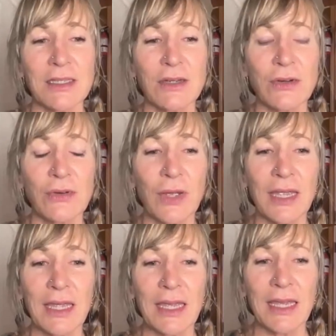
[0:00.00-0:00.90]

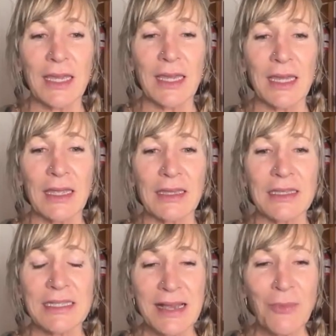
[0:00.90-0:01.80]
So
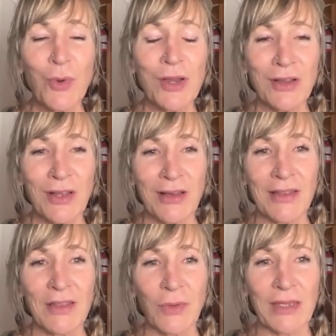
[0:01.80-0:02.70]
somewhere
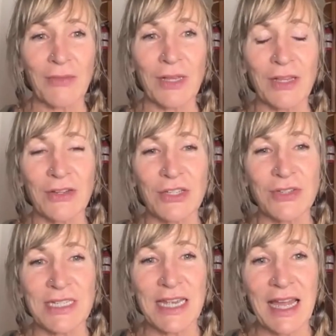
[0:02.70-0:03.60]
along the way, we learned
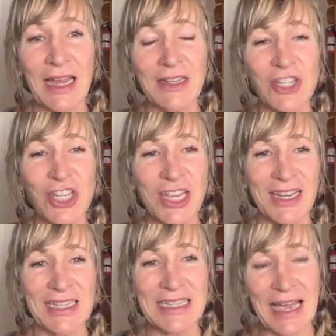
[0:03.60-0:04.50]
to attach
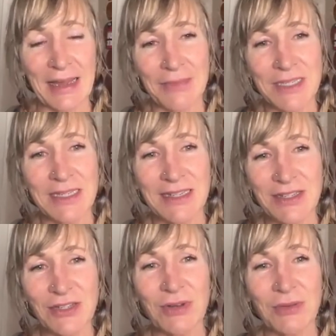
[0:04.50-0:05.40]
and adapt
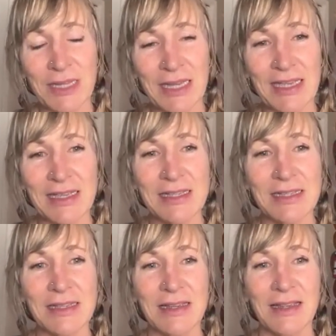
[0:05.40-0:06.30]
into a
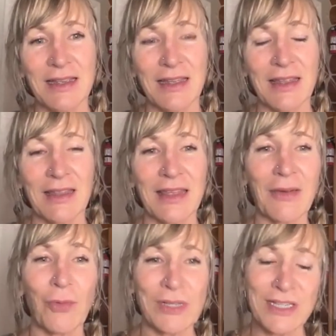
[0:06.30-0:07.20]
place
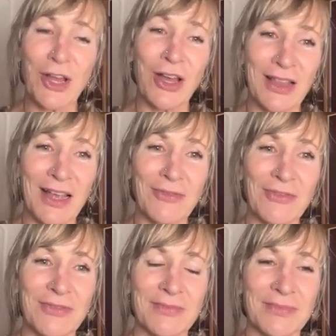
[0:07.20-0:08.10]
that was not
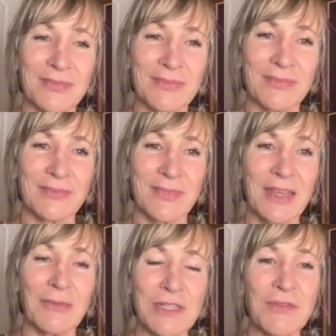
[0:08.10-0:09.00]
love.
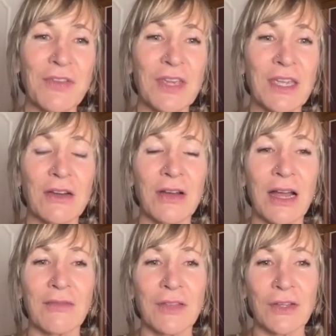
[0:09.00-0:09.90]
It was fear
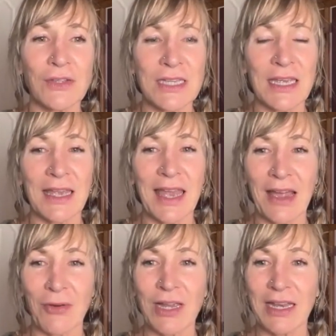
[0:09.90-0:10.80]
of losing
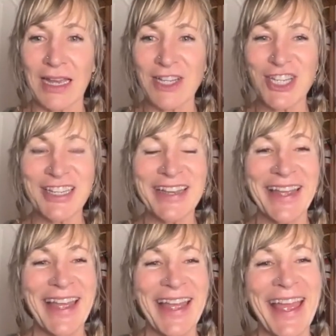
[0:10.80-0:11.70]
our connection.
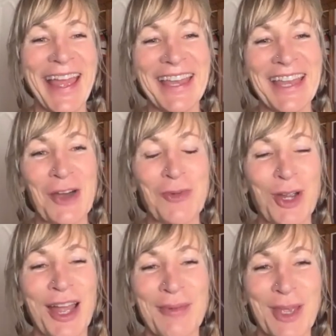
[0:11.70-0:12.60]
And now
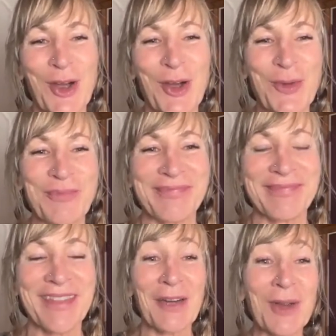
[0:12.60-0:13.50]
we're coming home.
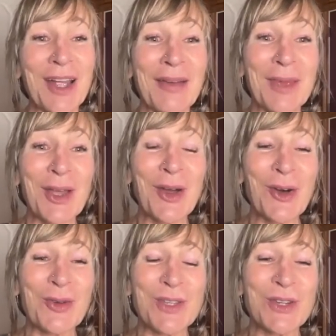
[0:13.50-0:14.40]
Now we're coming
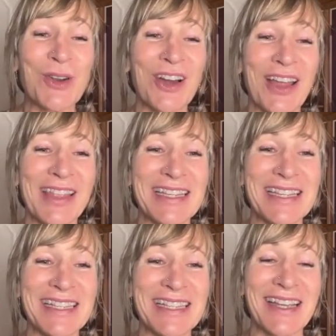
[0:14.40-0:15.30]
home to our
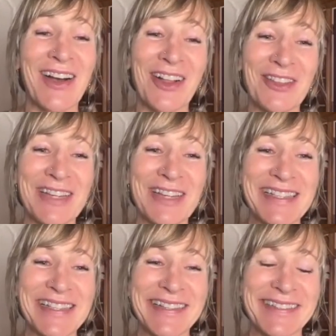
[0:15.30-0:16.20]
authenticity, all of
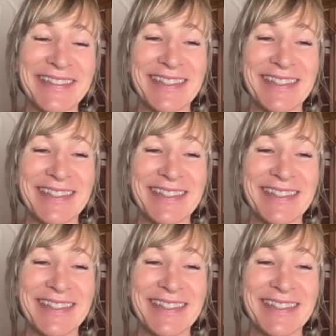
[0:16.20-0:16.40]
us.